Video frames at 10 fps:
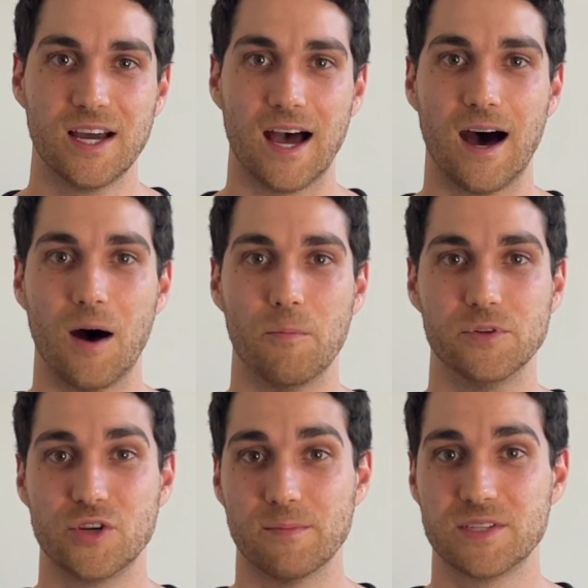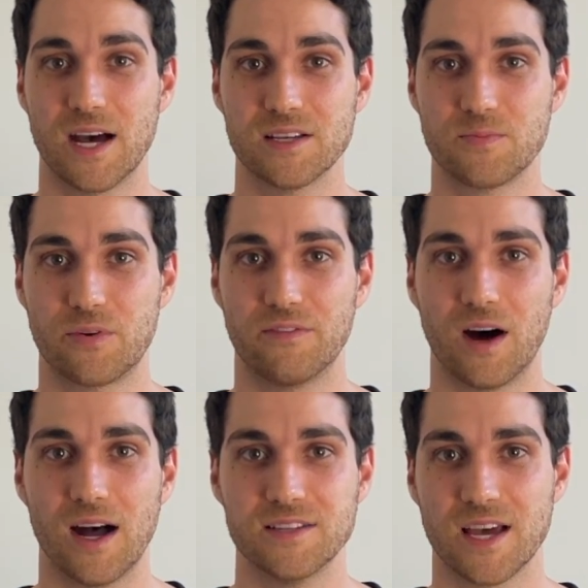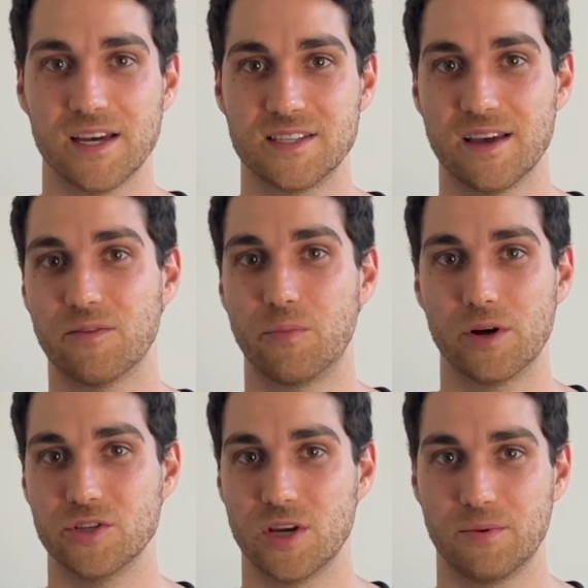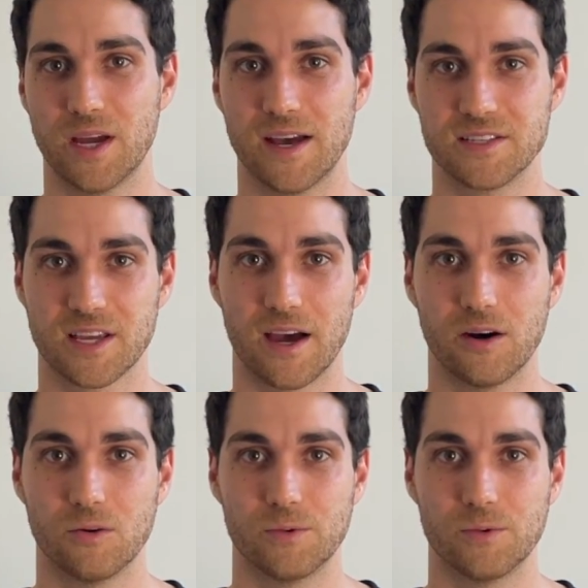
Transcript: GEMSAS provides a 7-point GPA scale,